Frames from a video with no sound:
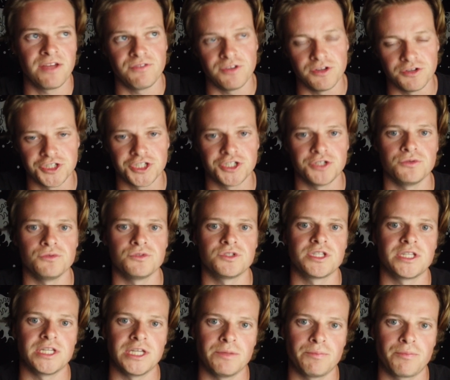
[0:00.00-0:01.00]
if you
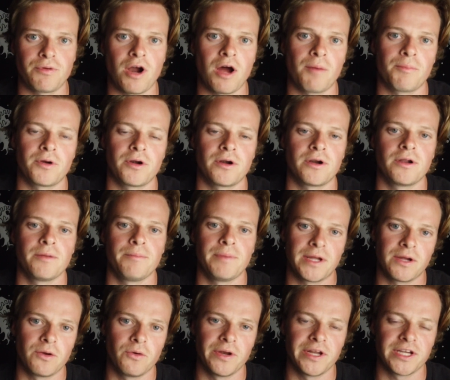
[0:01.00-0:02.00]
choose the proper
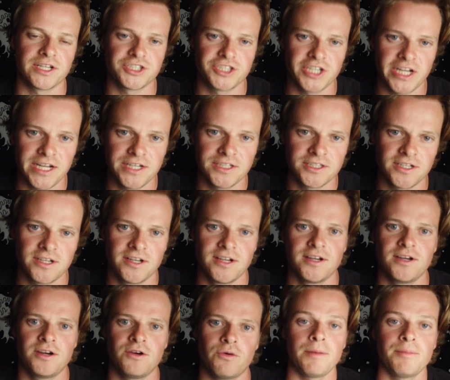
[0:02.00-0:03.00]
Bitcoin exchange.
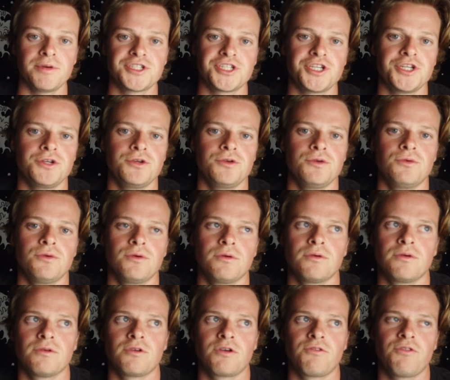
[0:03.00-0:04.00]
Number
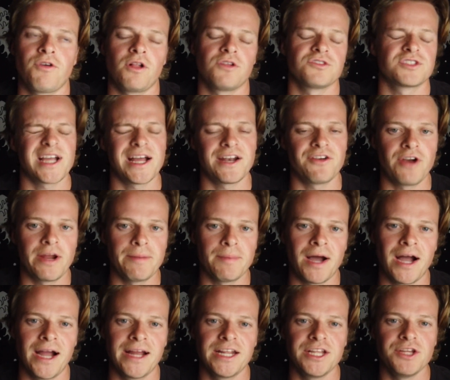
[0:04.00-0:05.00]
two follows kind of right
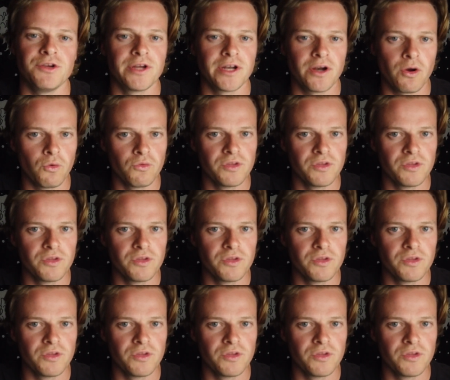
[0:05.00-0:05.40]
behind it. You can